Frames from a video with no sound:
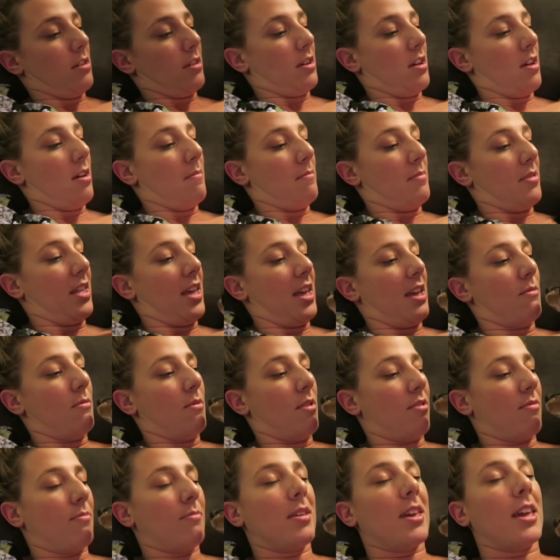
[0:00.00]
come lay
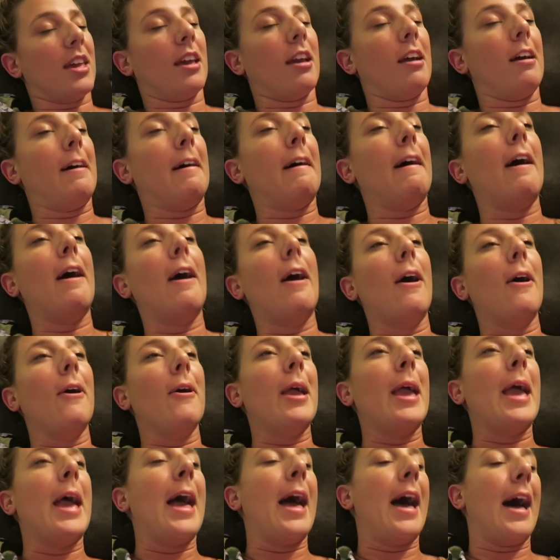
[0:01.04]
with me. Oh
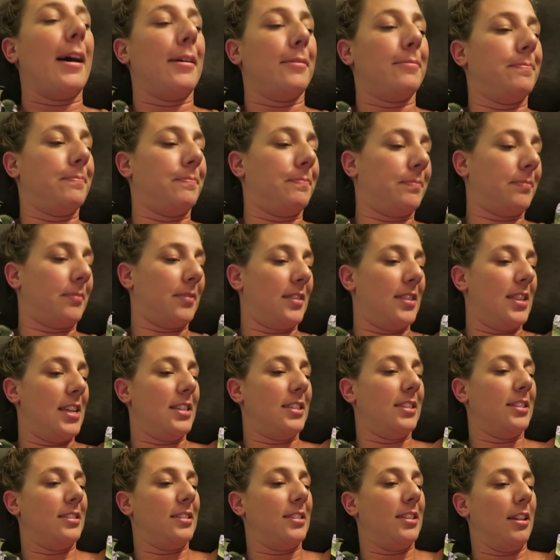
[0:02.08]
yeah,
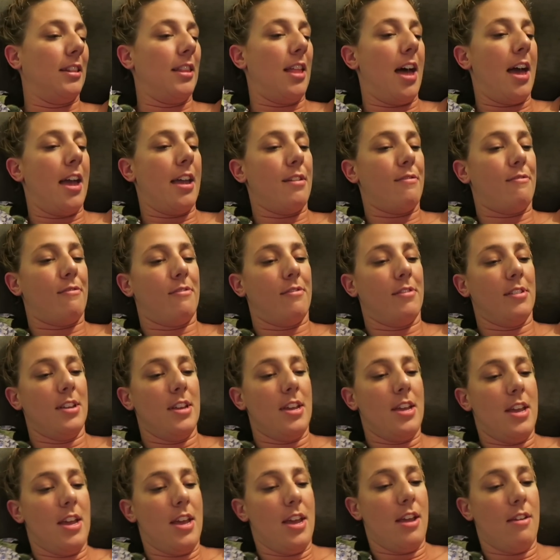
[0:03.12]
this is the life.
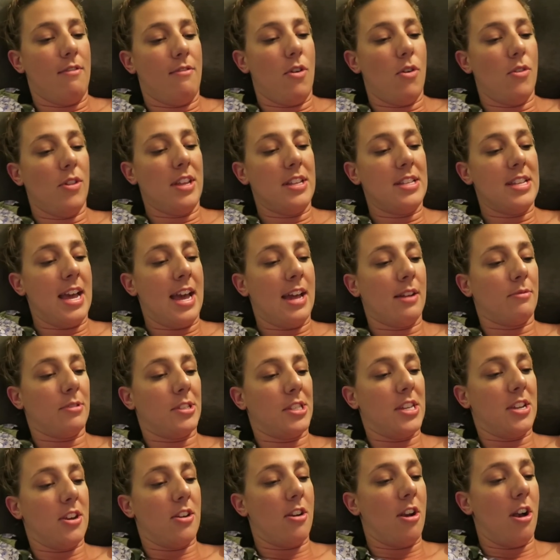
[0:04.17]
If only Dad
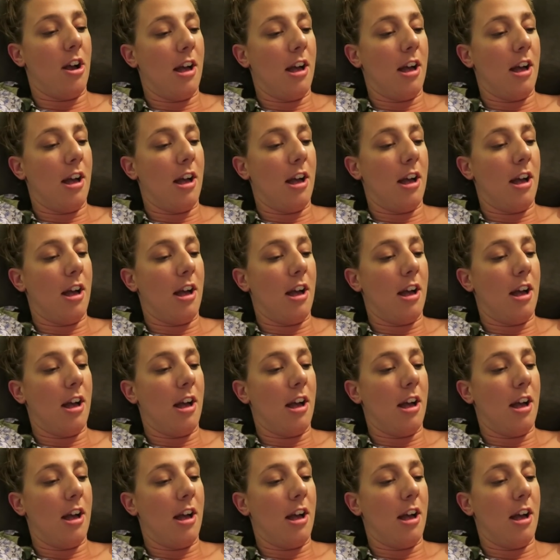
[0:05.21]
was here,